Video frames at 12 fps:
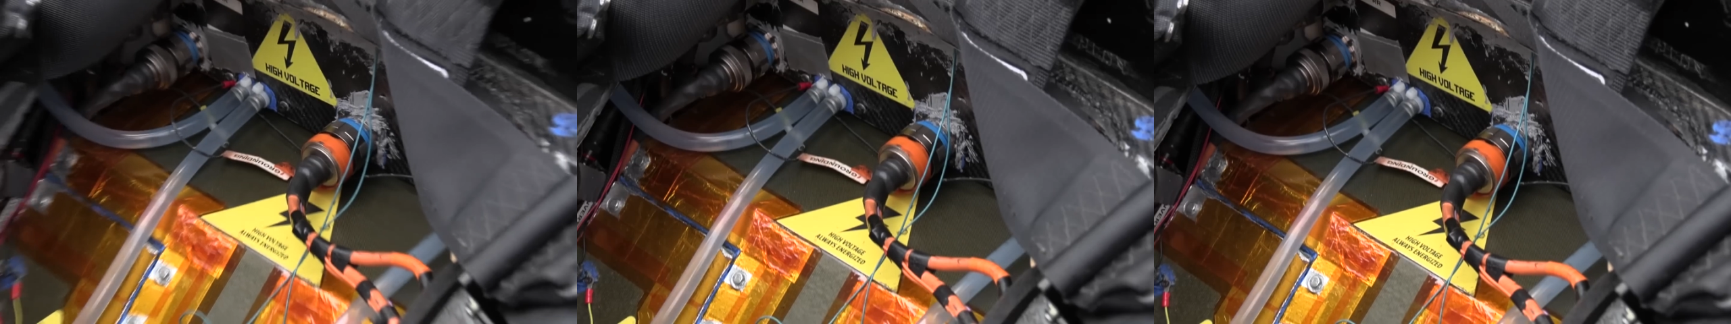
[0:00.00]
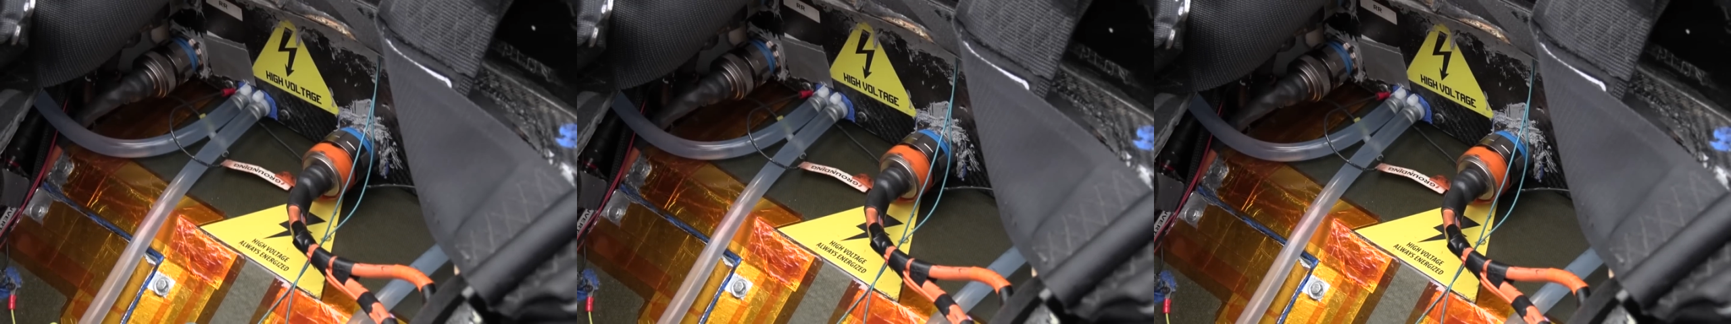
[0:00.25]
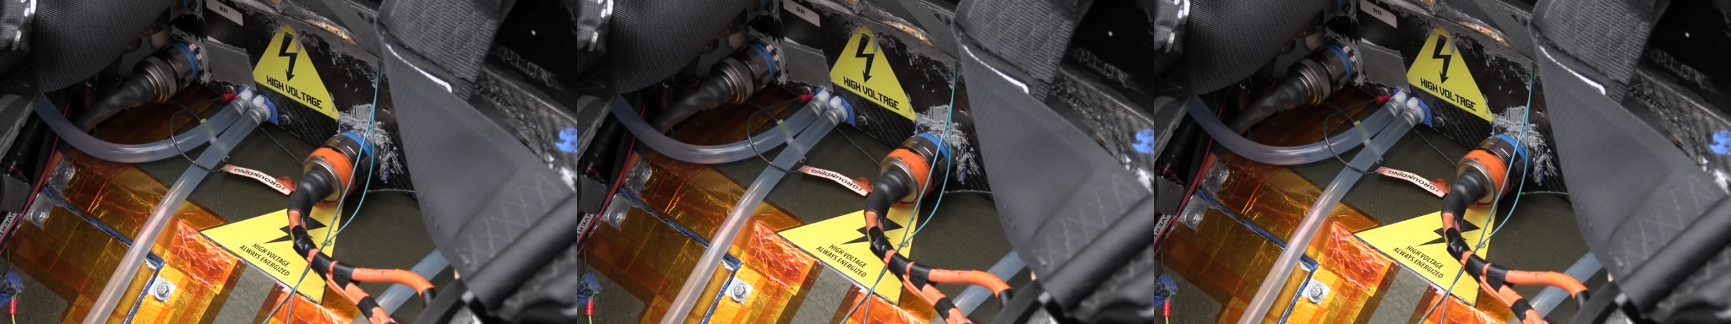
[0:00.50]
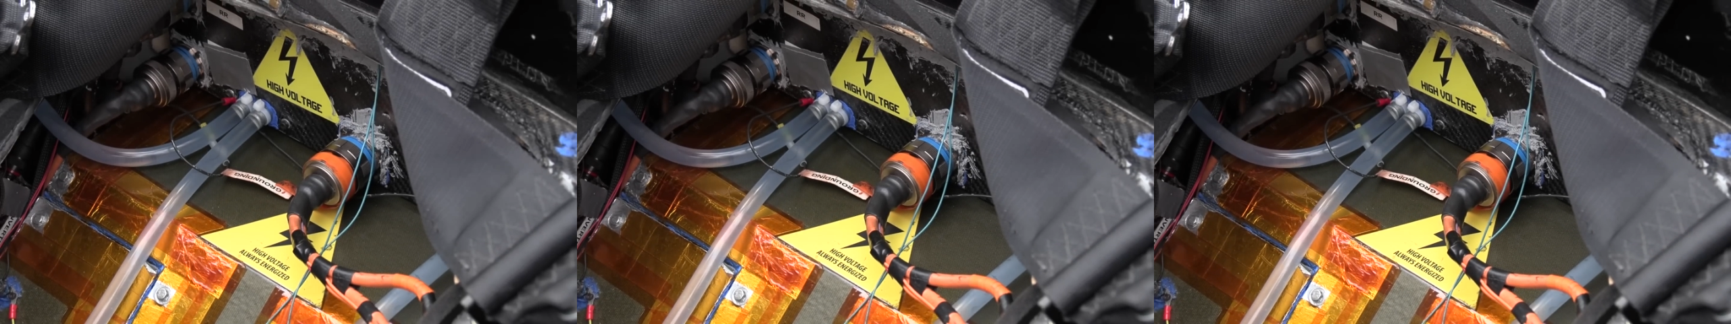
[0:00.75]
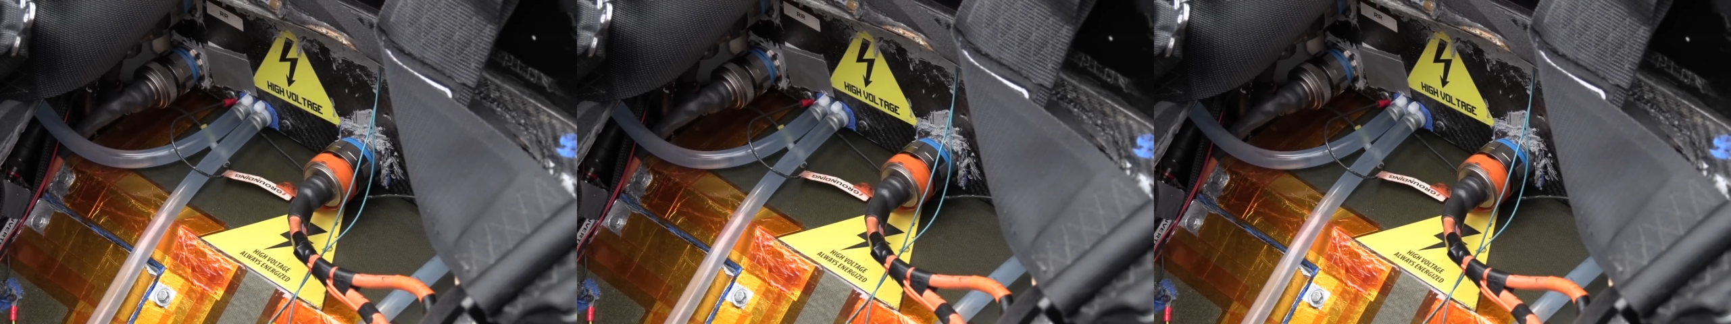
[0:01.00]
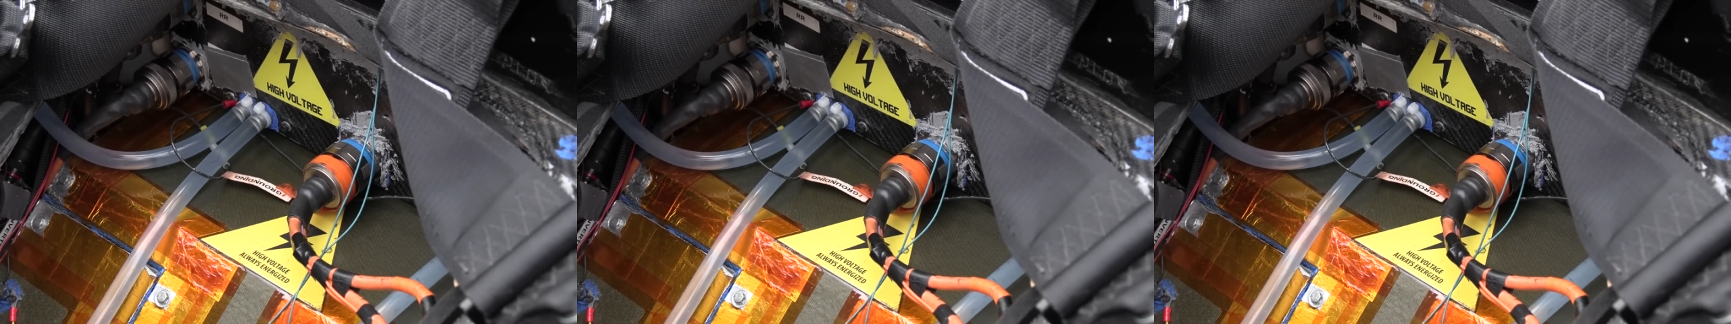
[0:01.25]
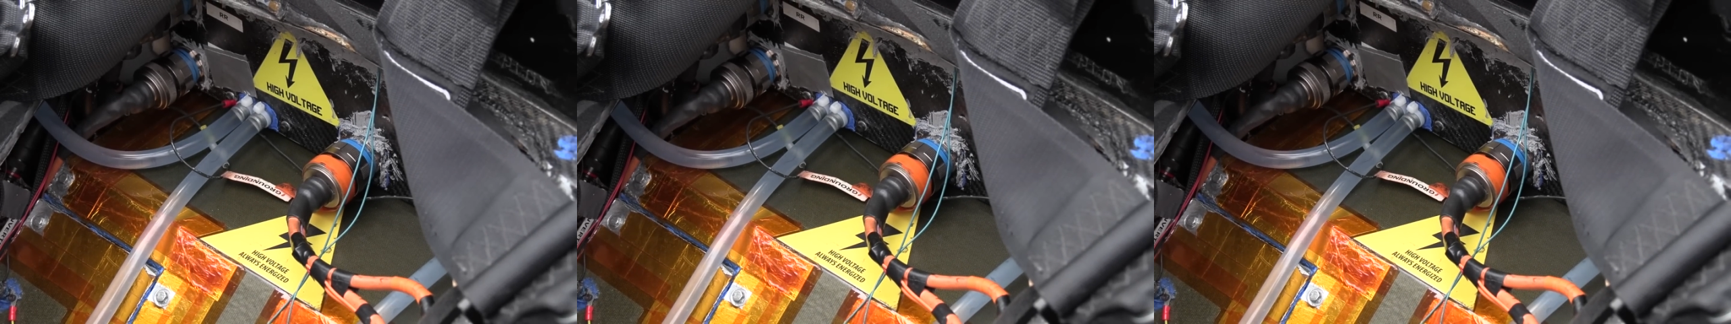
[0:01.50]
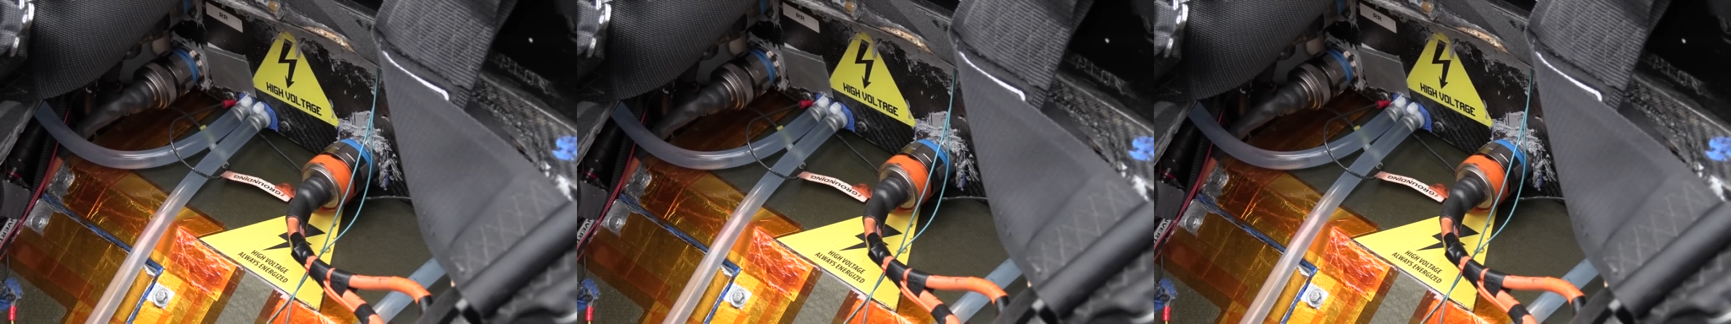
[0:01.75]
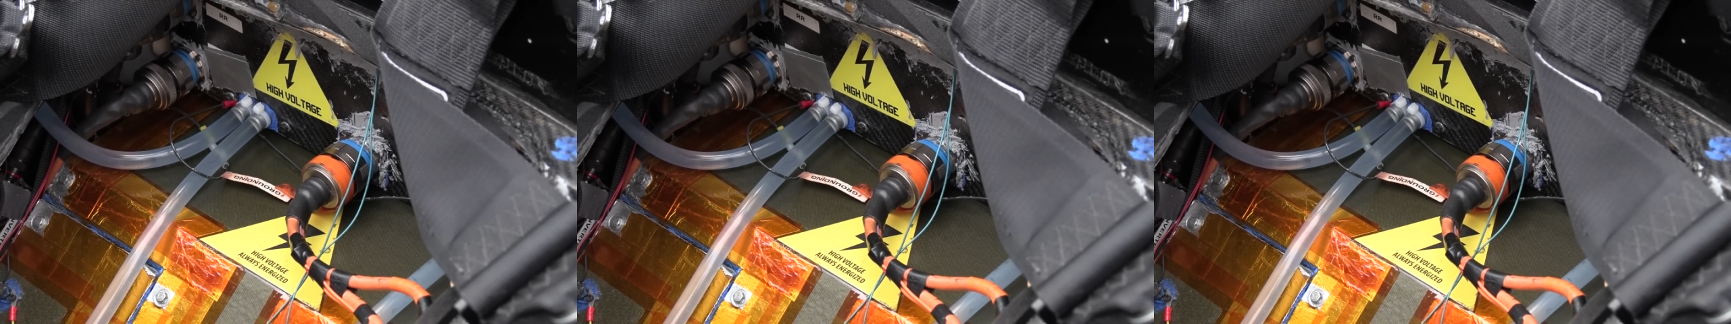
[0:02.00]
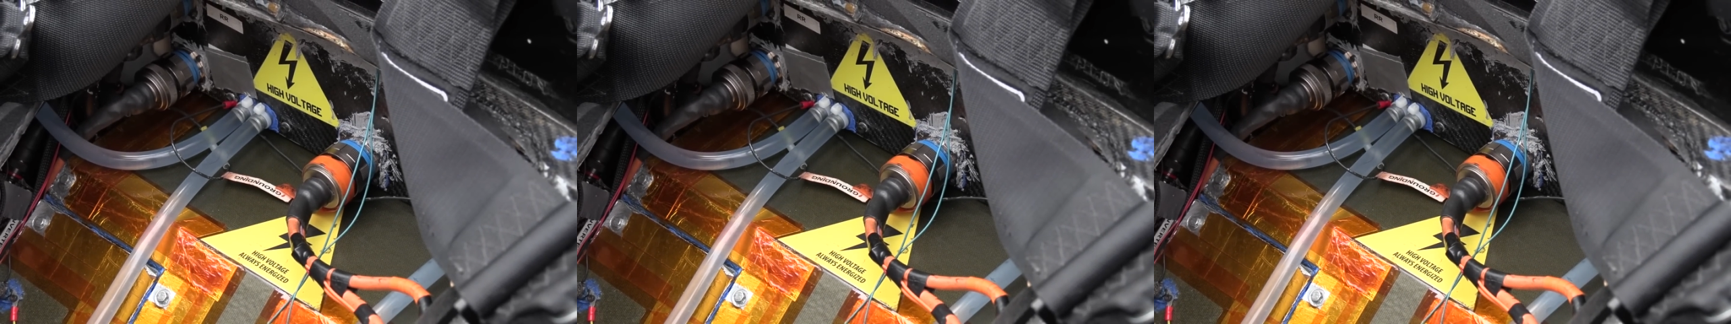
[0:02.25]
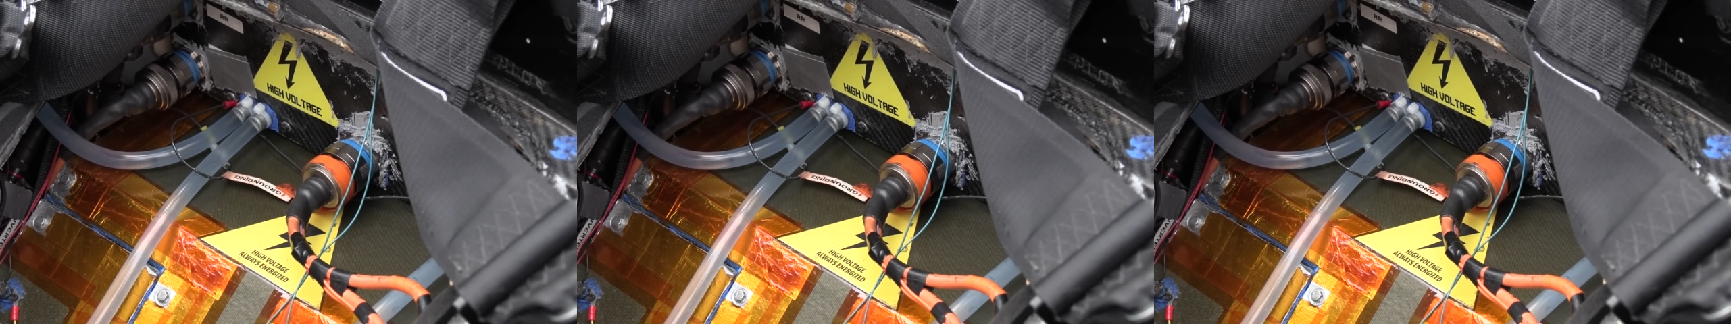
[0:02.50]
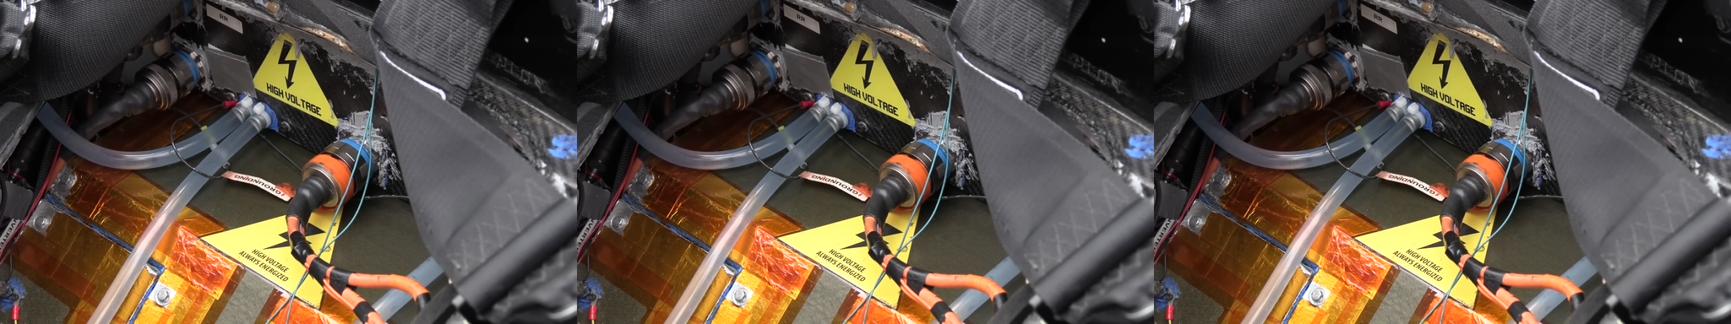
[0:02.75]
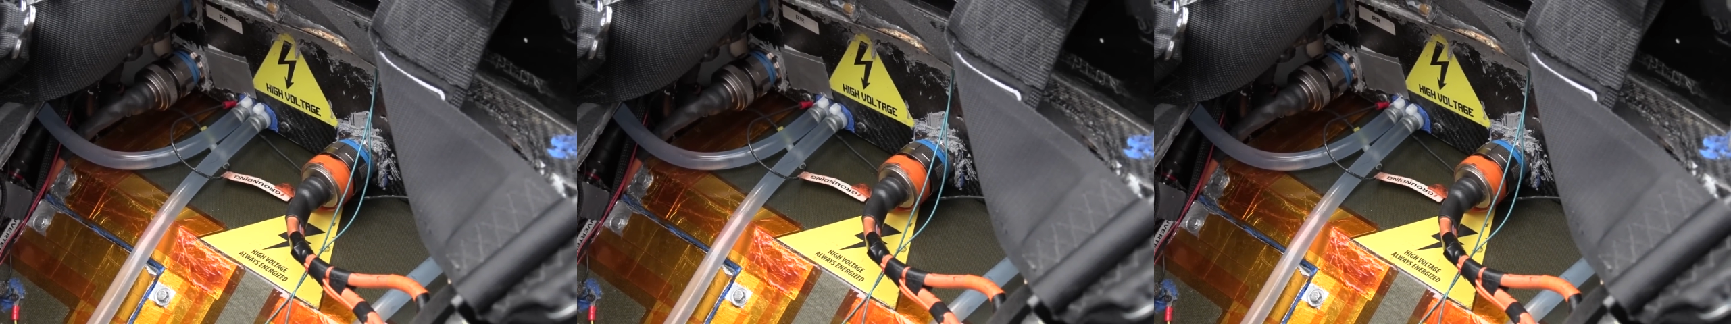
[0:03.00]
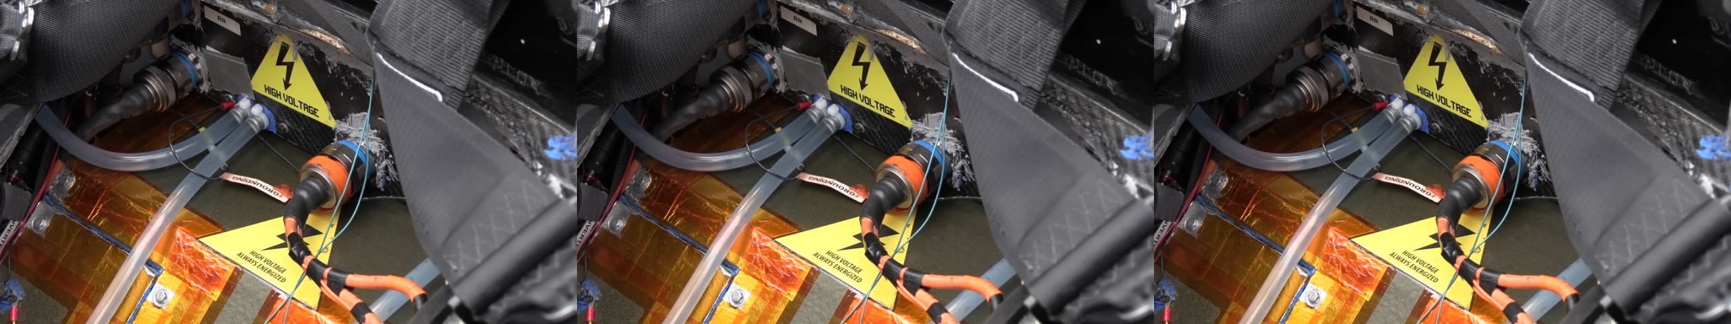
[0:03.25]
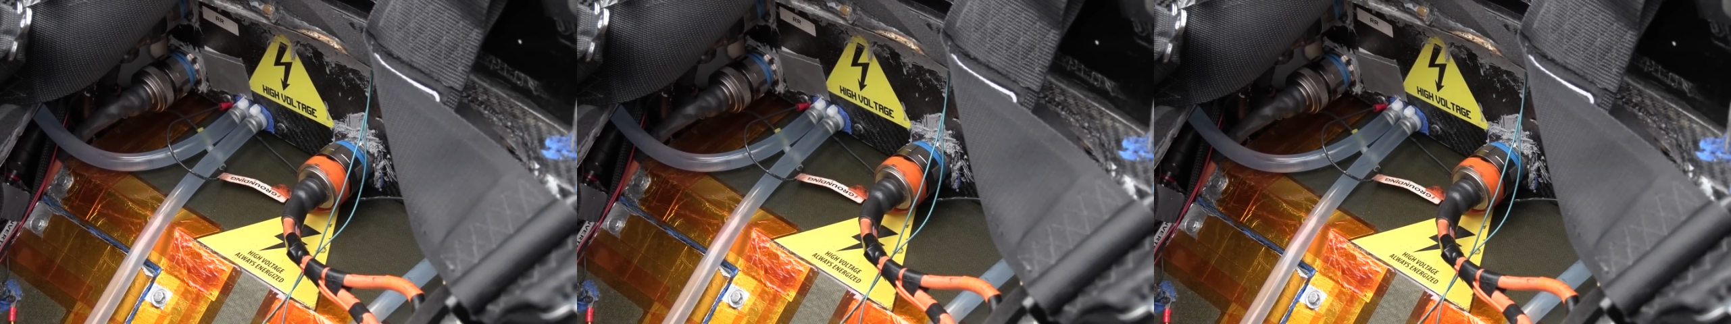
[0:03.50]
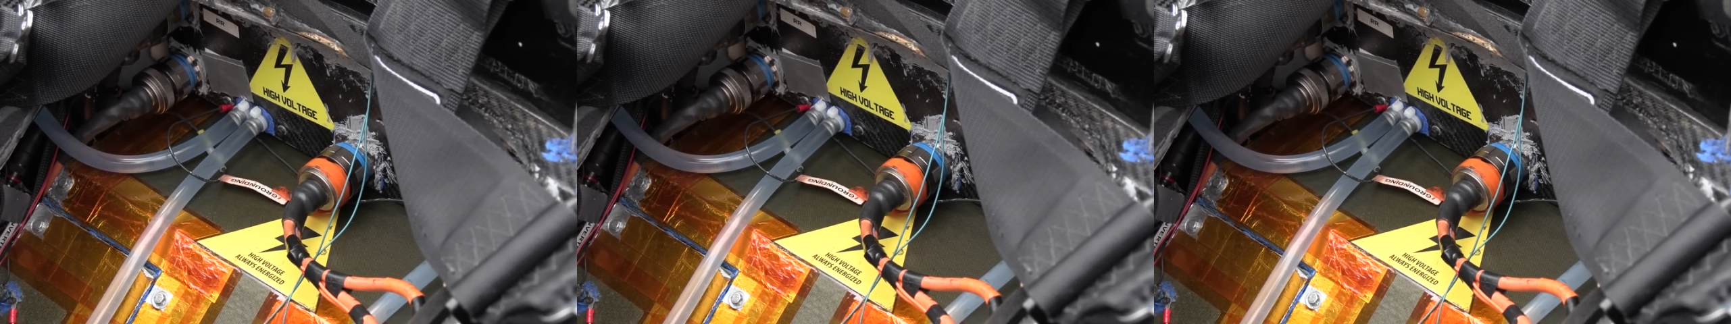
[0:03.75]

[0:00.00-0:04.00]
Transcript: [unreadable: no face in view]